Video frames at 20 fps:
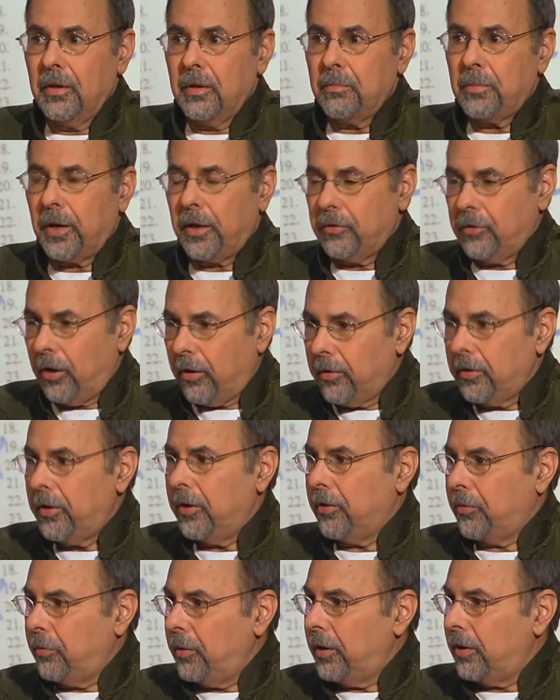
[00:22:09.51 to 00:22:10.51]
But I totally
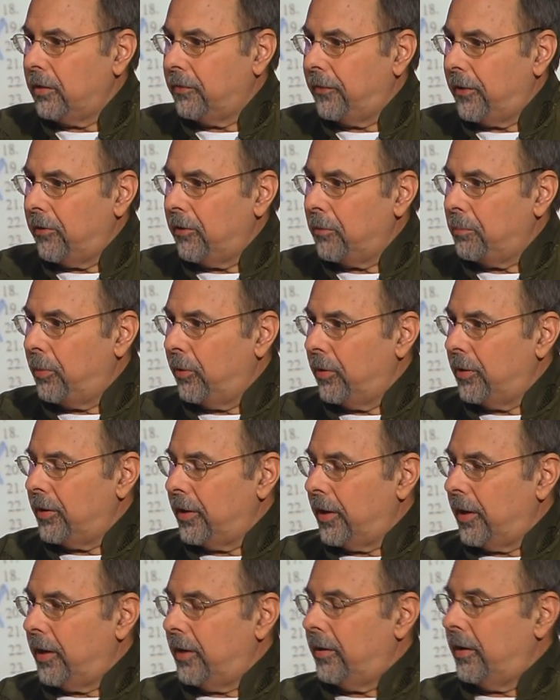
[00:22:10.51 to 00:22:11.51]
agree it's very important
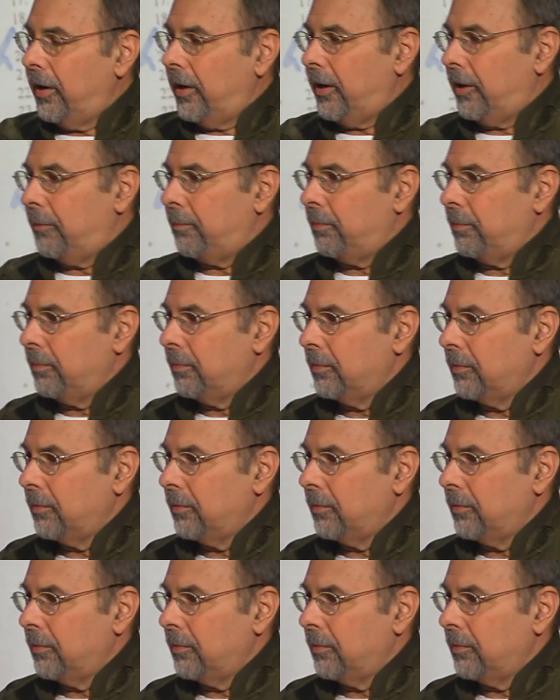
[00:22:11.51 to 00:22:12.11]
to get a name.